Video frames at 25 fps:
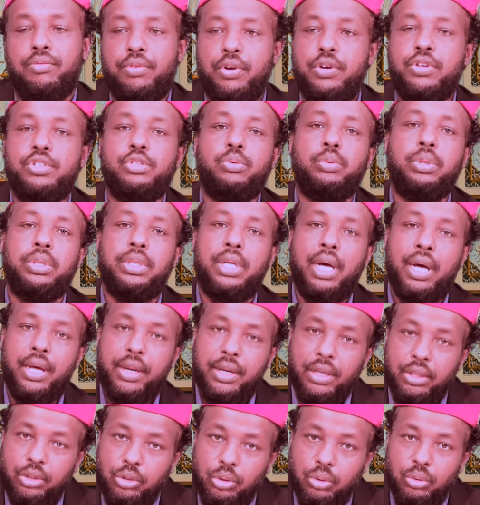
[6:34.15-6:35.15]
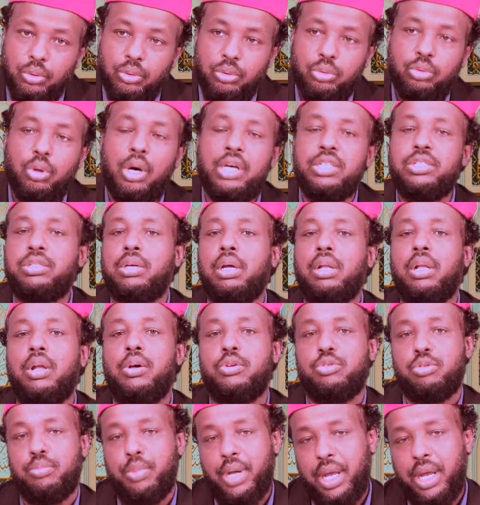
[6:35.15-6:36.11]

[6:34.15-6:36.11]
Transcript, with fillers: First, we direct you to ask Allah